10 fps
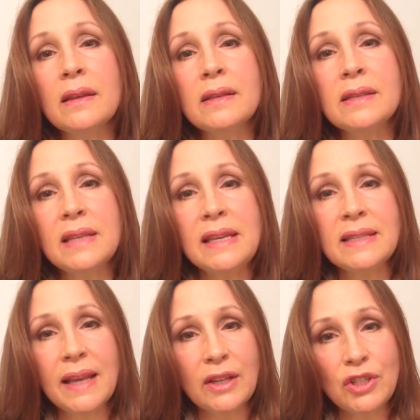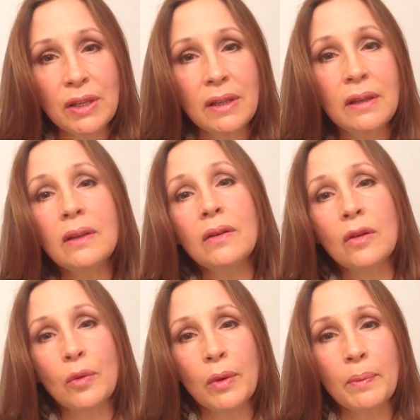C-section
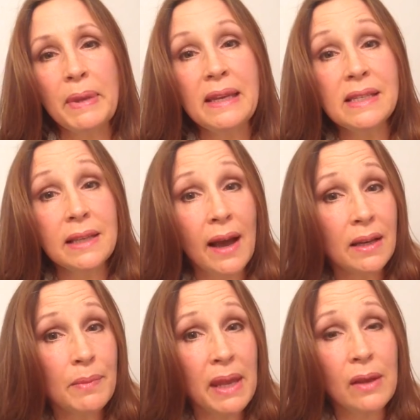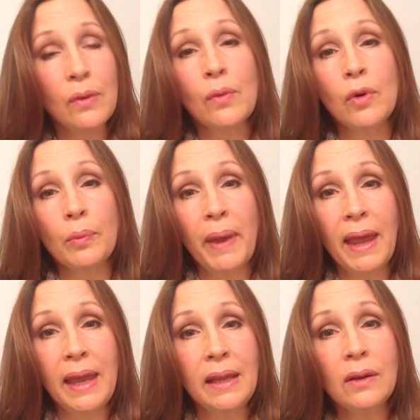or episiotomy, or
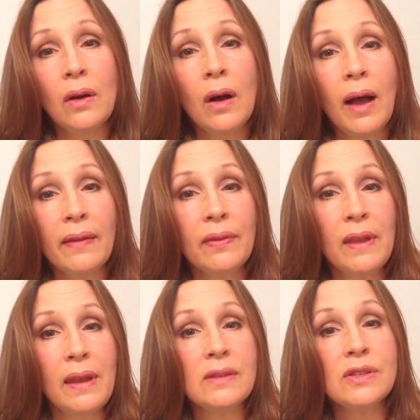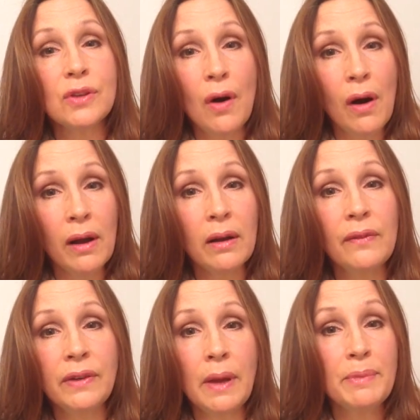pain at the scar of
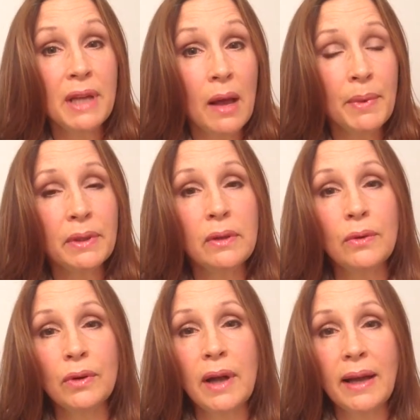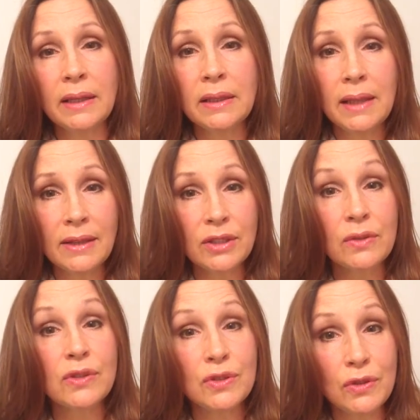an abdominal or gynecological
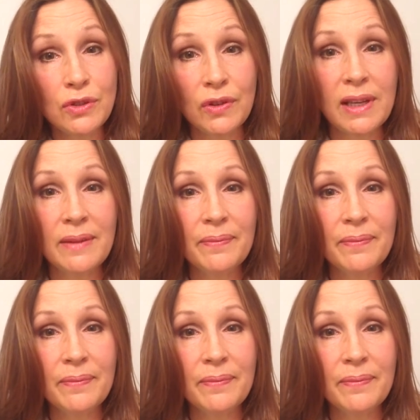surgery,